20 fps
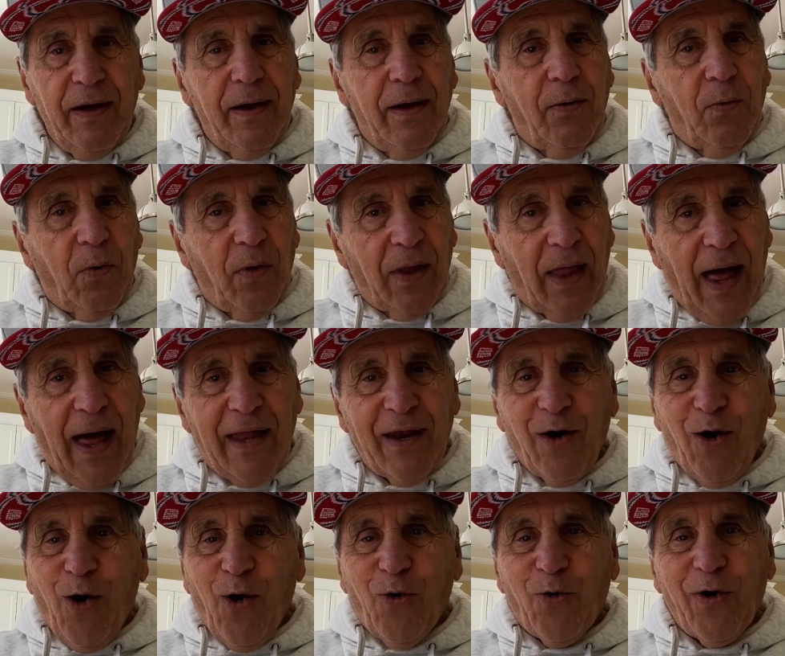Well, I'd
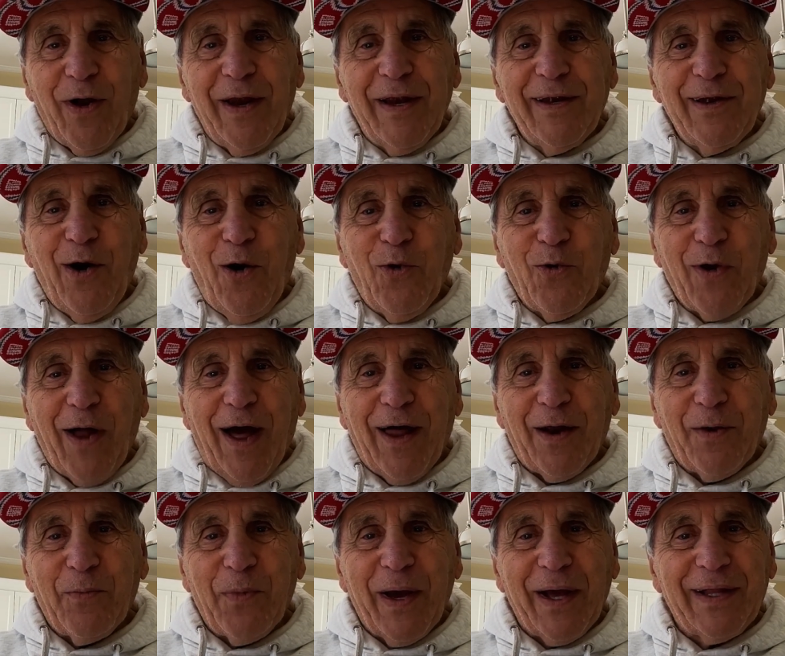already known how to
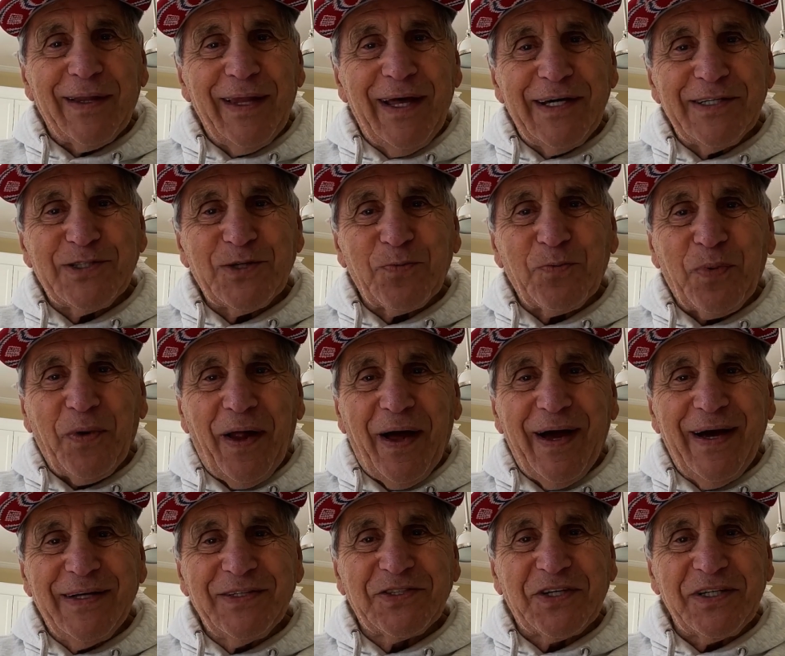make lesson
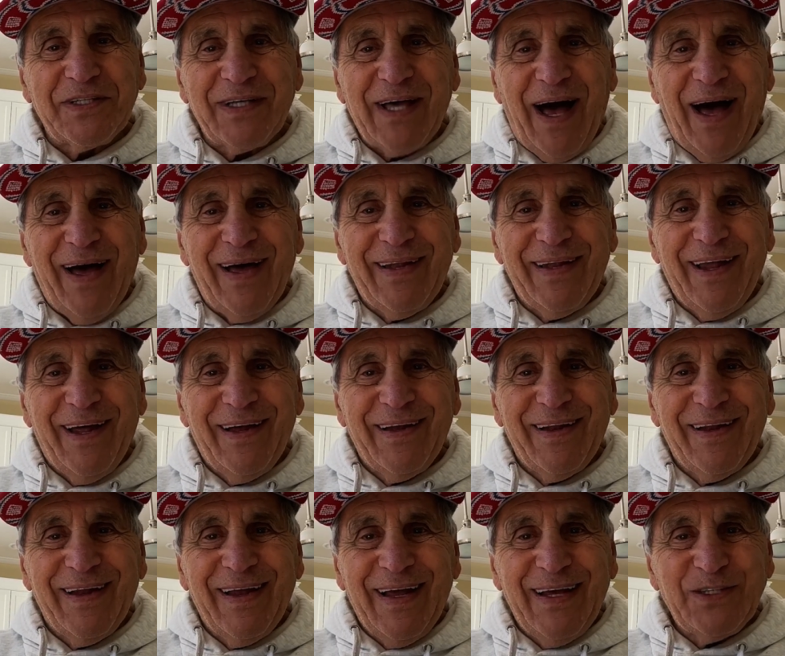plans, because I had
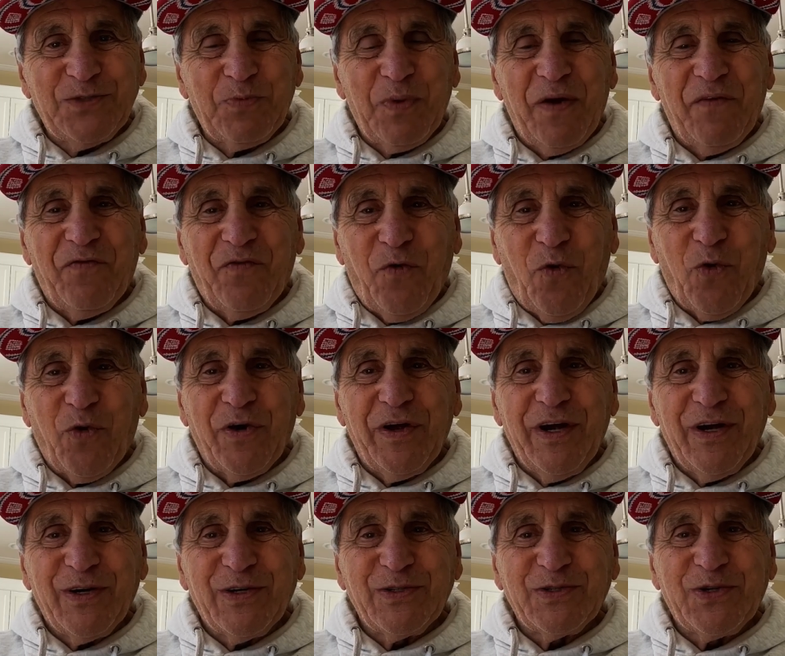spent 4
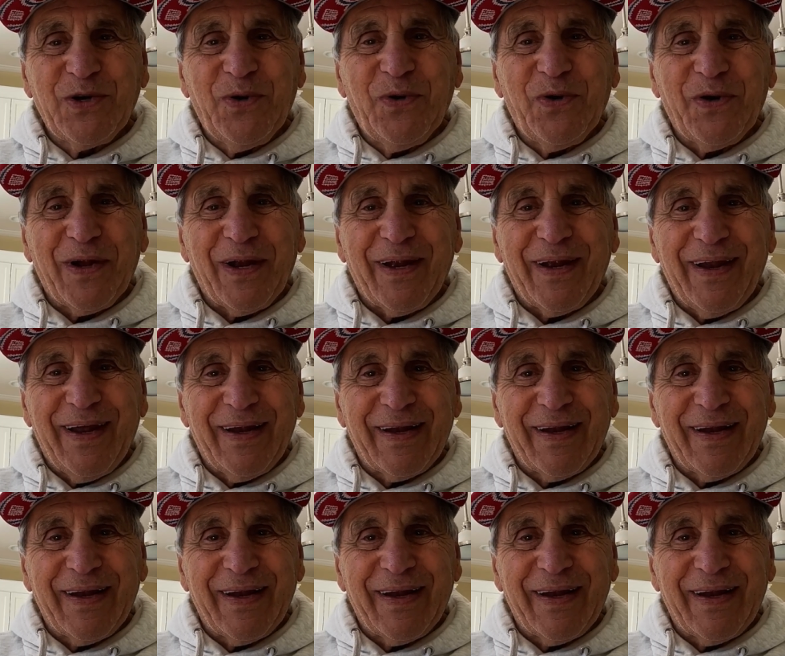years doing it